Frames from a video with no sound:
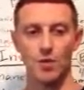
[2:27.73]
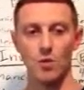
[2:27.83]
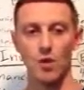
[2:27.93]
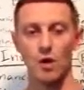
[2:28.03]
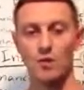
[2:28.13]

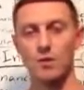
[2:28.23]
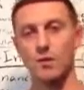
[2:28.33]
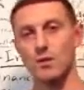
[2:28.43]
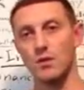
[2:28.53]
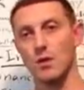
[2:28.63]
Well,
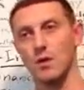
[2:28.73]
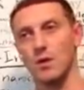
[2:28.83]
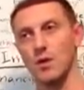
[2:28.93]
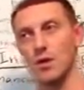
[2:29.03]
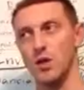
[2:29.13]

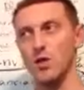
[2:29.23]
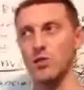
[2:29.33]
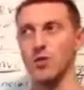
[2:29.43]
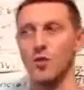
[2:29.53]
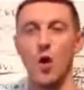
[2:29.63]

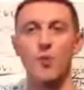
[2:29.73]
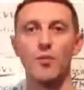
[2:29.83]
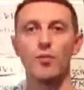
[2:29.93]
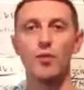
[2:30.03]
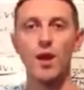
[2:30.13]
you hope
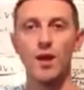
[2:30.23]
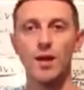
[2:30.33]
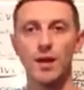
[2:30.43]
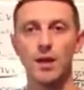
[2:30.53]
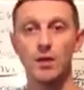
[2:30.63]
and pray
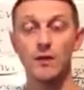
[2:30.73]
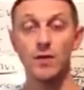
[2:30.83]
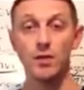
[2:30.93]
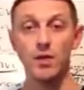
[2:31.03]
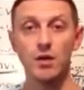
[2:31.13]
that here in a
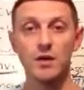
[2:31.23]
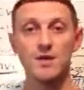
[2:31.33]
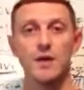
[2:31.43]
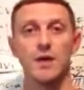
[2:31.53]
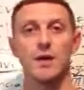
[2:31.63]
few
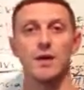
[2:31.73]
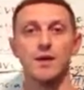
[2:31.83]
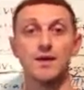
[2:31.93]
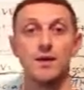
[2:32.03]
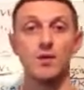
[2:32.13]
years that
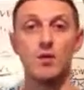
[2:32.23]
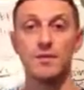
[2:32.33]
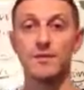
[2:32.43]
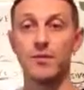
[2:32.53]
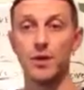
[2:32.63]
it's going to go up to
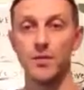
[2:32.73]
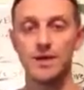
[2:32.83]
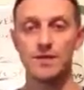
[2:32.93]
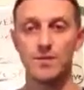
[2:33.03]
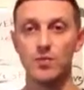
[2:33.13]

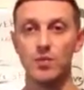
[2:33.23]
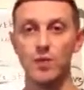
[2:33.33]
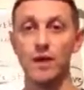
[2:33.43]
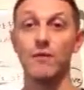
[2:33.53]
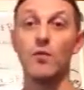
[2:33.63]
$40 and people will
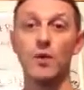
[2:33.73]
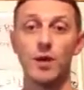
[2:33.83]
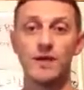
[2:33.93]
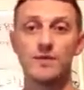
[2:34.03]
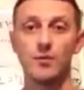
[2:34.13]
pay $40
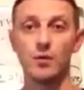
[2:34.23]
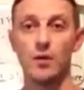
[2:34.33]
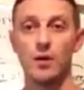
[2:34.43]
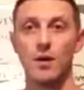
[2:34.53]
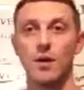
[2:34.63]
for it.
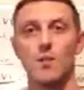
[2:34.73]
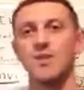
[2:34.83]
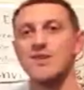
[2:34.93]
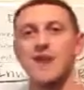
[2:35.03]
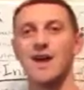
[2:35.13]

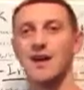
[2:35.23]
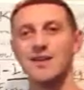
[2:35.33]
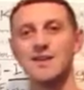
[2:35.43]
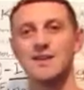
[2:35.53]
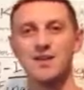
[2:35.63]
But you're not
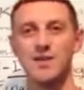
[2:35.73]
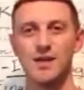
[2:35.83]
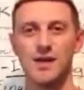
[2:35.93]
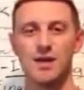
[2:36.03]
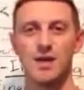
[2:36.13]

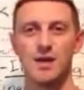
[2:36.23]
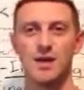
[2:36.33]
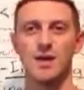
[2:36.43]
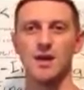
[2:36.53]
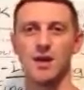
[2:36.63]
necessarily,
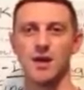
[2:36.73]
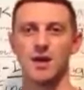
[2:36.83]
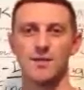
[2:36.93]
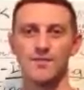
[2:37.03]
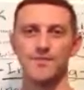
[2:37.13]

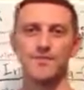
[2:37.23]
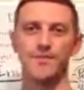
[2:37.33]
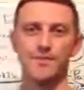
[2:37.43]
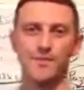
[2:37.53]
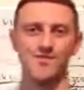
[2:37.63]

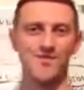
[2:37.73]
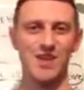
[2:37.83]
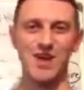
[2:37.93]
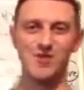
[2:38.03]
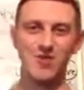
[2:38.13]

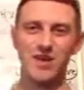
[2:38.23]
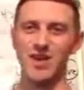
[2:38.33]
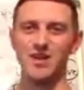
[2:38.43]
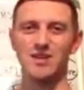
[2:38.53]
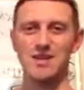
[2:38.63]
you're not really
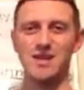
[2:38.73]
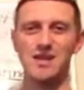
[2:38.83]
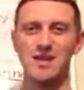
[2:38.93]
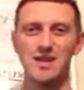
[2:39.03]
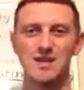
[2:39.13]

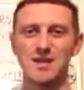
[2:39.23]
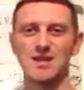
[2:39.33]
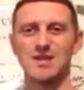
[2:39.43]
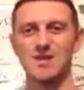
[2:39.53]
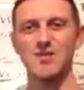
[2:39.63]
guaranteed that it's going
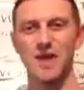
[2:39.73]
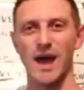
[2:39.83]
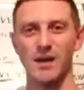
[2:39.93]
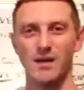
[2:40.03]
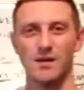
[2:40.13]
to do that.